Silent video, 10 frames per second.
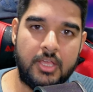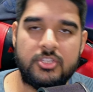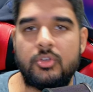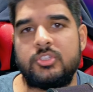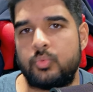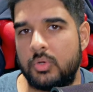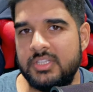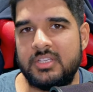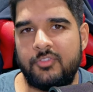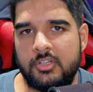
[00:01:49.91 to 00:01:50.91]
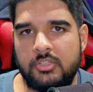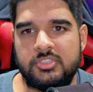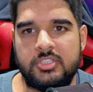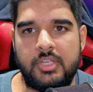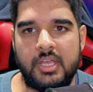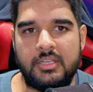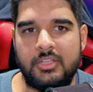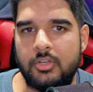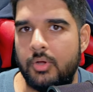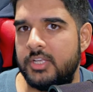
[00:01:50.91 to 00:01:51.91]
So it's really difficult to get,
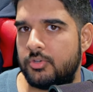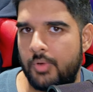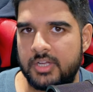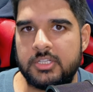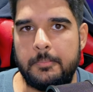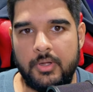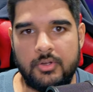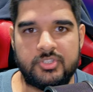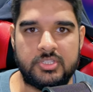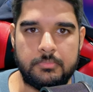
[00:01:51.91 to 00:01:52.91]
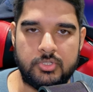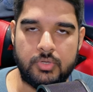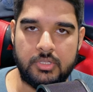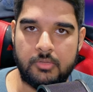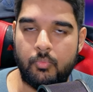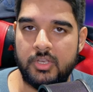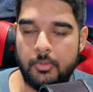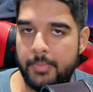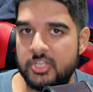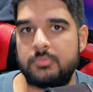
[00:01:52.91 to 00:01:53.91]
you know, a direct comparison between them when you're
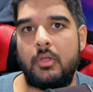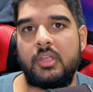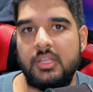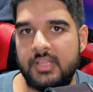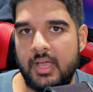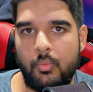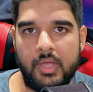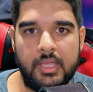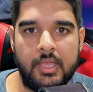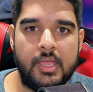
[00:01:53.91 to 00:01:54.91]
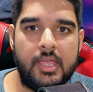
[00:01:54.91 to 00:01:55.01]
benchmarking that way.